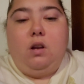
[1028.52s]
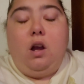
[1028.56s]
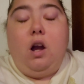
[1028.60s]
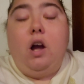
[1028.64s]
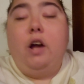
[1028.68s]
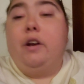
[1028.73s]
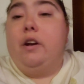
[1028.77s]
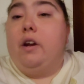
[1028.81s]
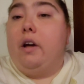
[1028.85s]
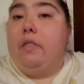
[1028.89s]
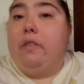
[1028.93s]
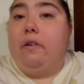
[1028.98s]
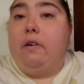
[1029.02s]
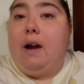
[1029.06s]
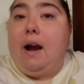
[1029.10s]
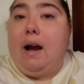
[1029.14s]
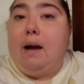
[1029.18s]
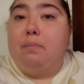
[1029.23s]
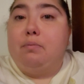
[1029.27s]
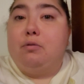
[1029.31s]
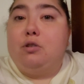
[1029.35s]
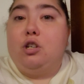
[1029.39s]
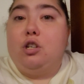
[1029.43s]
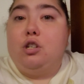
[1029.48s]
another
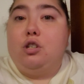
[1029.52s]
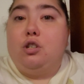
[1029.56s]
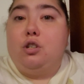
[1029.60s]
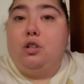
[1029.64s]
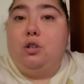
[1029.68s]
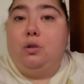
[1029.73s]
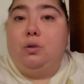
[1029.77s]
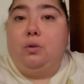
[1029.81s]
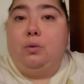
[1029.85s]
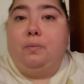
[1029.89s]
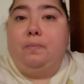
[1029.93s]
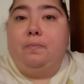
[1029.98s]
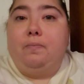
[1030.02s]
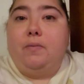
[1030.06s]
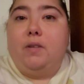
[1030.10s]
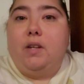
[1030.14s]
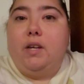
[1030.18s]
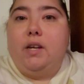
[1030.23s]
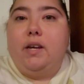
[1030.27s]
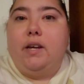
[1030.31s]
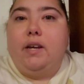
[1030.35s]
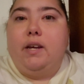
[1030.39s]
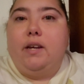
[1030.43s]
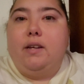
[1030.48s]
option too
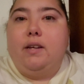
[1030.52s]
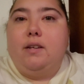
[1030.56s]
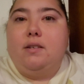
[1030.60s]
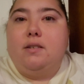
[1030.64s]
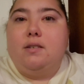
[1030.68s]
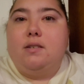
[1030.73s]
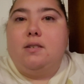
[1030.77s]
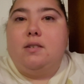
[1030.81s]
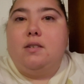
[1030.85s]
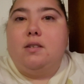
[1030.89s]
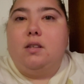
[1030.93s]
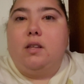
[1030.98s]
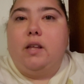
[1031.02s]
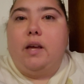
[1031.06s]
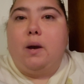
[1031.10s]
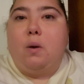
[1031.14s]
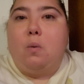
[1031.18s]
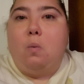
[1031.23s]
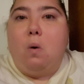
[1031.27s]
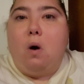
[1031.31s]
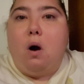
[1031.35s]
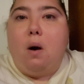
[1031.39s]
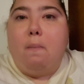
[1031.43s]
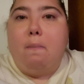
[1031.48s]
is
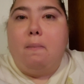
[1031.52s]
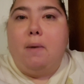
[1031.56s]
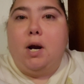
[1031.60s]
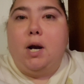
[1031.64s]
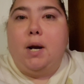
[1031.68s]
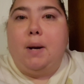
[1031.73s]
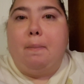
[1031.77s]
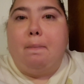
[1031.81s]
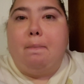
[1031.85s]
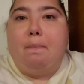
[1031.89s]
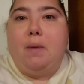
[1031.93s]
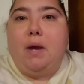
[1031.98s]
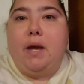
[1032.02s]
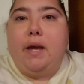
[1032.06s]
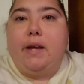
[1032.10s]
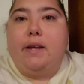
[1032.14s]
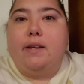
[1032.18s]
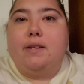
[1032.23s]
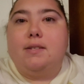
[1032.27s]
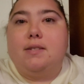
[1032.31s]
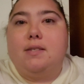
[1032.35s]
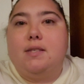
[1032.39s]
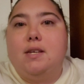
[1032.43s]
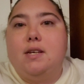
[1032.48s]
Walmart
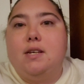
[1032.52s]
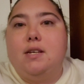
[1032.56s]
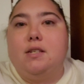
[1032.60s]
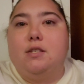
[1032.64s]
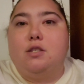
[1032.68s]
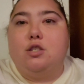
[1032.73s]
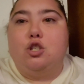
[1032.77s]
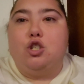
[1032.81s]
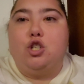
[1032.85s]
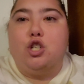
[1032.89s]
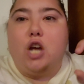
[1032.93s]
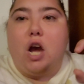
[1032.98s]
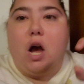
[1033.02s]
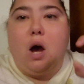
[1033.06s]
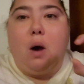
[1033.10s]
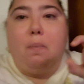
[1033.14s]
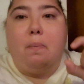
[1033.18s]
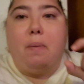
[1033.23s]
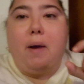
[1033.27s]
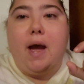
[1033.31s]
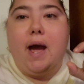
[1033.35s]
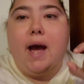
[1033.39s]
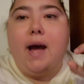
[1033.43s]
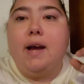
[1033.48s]
makes these gel
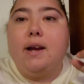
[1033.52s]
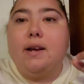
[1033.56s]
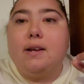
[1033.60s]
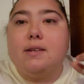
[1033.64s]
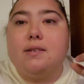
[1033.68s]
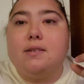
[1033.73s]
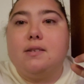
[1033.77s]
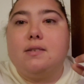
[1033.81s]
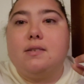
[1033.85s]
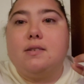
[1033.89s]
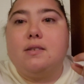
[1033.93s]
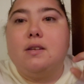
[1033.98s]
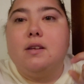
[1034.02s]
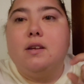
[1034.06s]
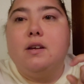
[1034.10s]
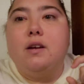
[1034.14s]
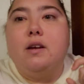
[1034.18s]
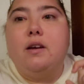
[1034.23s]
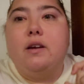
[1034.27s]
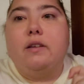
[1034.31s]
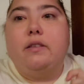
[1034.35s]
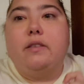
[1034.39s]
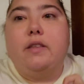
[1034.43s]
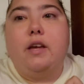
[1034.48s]
packs
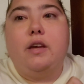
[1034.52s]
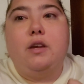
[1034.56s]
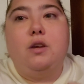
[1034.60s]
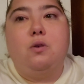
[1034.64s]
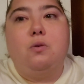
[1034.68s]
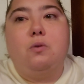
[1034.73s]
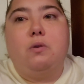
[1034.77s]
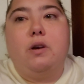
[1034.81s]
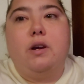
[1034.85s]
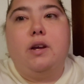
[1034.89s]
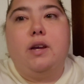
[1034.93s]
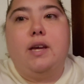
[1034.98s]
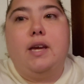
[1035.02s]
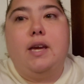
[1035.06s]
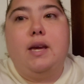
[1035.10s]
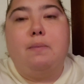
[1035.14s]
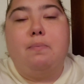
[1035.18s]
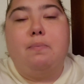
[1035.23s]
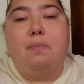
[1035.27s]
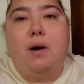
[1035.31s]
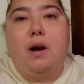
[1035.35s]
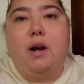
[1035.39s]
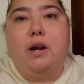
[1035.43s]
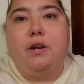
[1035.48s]
that you can
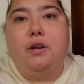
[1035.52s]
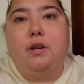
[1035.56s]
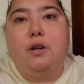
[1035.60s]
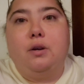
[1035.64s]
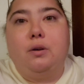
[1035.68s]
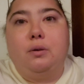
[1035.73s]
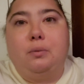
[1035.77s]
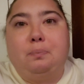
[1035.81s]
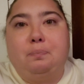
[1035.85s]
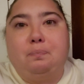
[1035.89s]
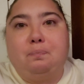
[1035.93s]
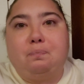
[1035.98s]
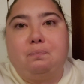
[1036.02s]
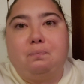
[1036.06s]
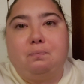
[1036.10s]
keep on you,